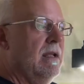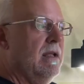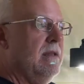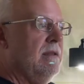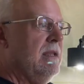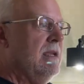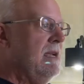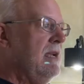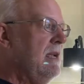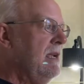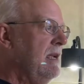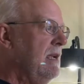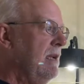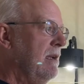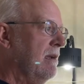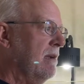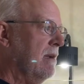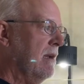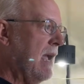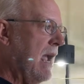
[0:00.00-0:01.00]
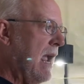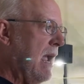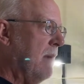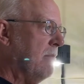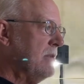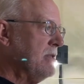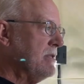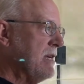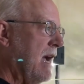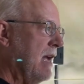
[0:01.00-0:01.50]
The
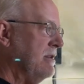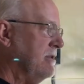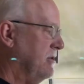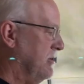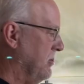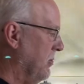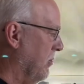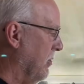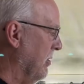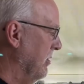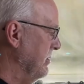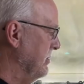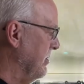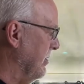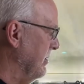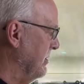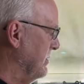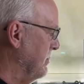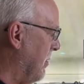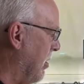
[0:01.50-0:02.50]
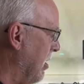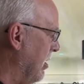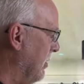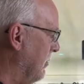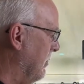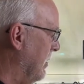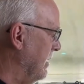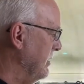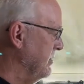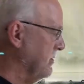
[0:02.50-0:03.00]
Amazon swords are smaller
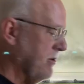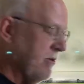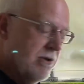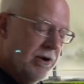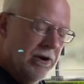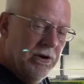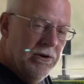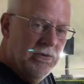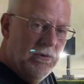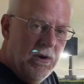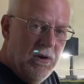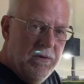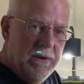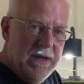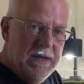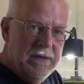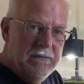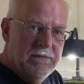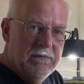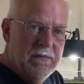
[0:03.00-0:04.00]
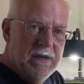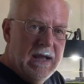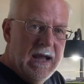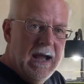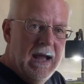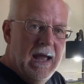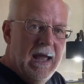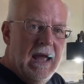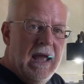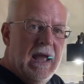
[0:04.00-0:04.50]
ones, they're growing.
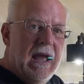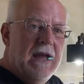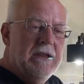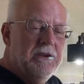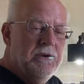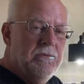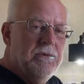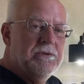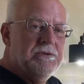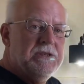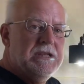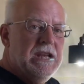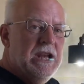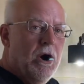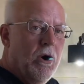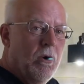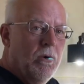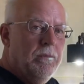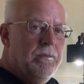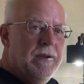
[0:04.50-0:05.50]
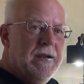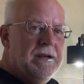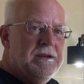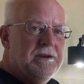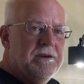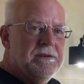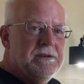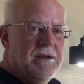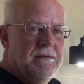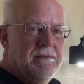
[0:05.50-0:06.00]
You will see old
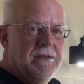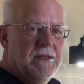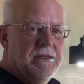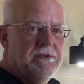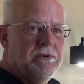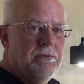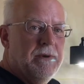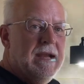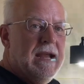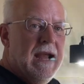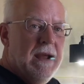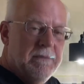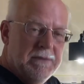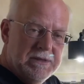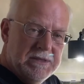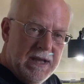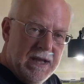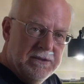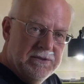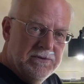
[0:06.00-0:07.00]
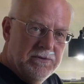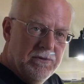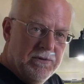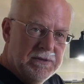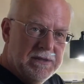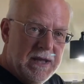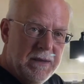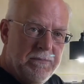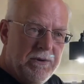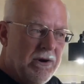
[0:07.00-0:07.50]
pictures of the 3 Amazon
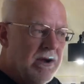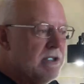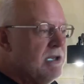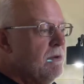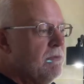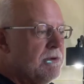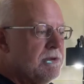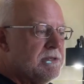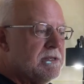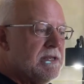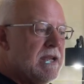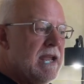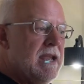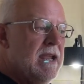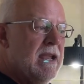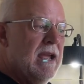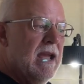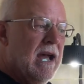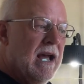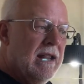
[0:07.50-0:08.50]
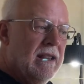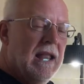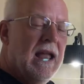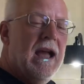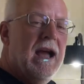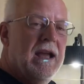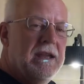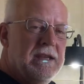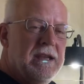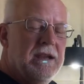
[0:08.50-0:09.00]
swords I bought. You will see
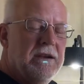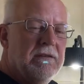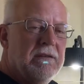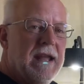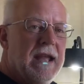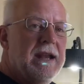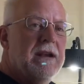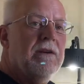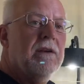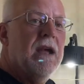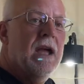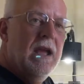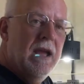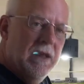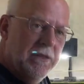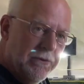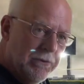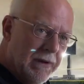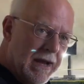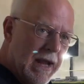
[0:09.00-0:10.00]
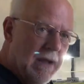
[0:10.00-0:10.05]
a year later 3